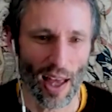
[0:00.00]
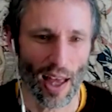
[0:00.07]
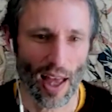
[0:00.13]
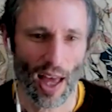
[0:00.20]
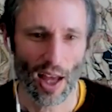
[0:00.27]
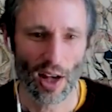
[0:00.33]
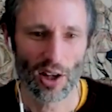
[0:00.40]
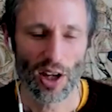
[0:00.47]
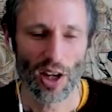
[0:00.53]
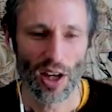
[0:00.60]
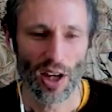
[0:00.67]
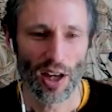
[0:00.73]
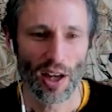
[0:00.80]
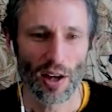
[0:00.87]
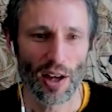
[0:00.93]
And
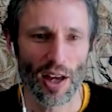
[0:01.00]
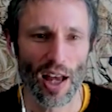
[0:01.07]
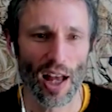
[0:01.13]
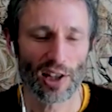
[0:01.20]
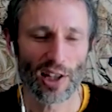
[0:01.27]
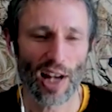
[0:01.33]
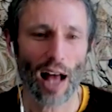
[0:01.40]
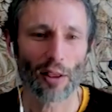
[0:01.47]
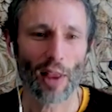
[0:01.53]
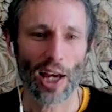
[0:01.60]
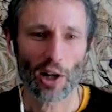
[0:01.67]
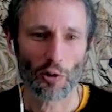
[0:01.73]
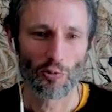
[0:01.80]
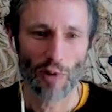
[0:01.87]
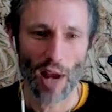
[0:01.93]
it's not like
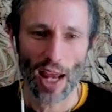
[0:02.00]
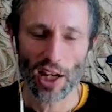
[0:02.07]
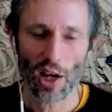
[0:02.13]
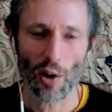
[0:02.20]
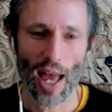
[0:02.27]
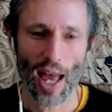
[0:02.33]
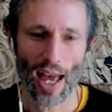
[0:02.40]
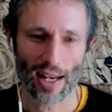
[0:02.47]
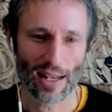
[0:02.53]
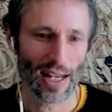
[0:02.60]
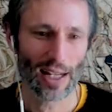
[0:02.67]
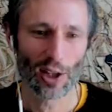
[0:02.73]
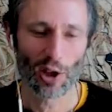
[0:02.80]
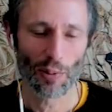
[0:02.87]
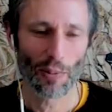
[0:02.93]
Radiohead
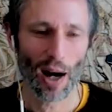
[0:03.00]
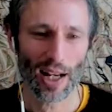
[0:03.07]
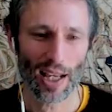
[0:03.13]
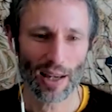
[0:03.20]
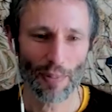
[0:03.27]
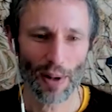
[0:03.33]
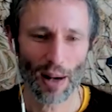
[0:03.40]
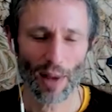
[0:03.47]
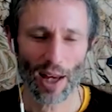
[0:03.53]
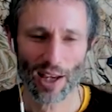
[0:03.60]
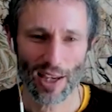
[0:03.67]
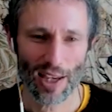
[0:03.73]
needed the money, but I'm like,